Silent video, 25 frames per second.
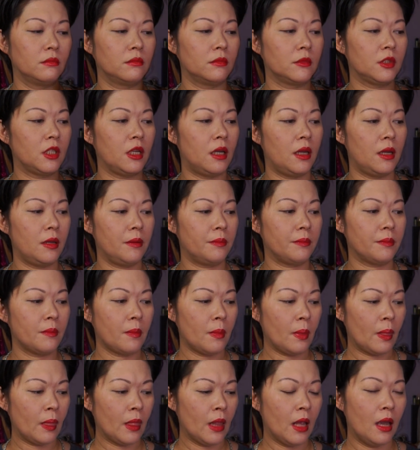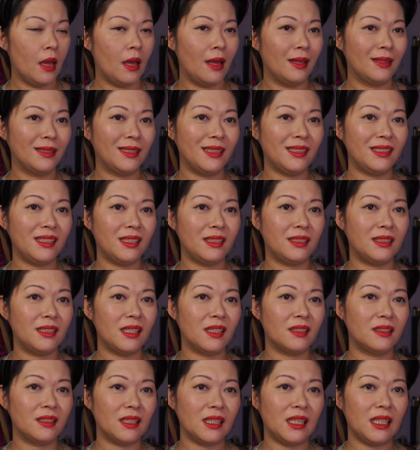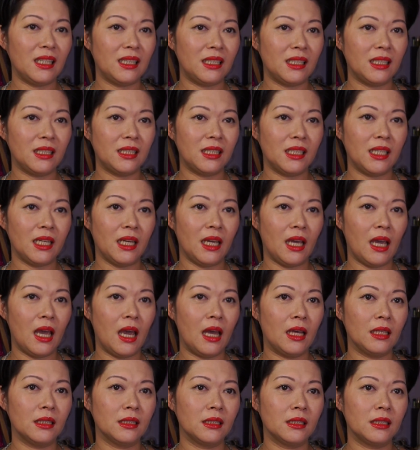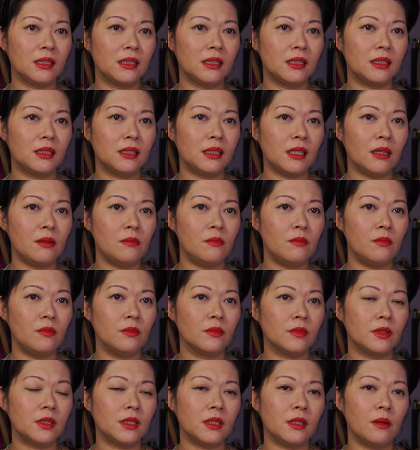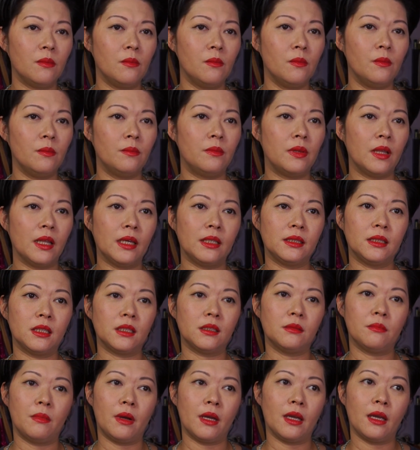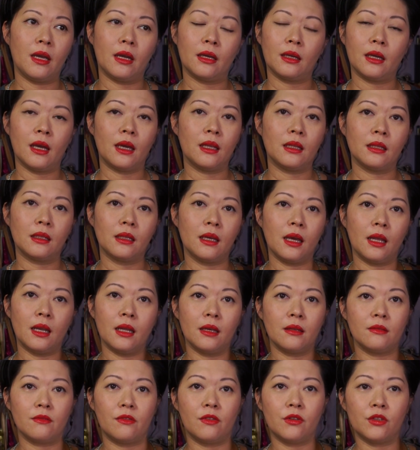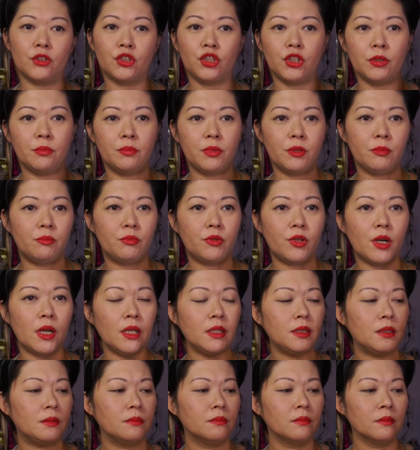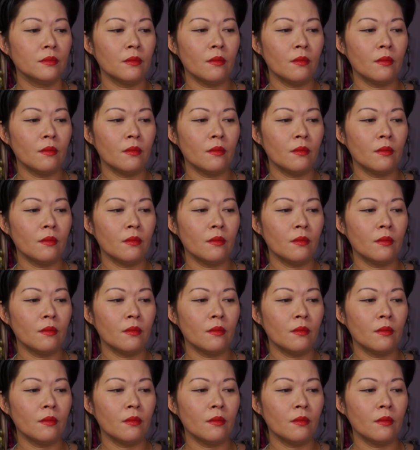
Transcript: Okay, and this is just EDT, and some places can get it for cheaper price.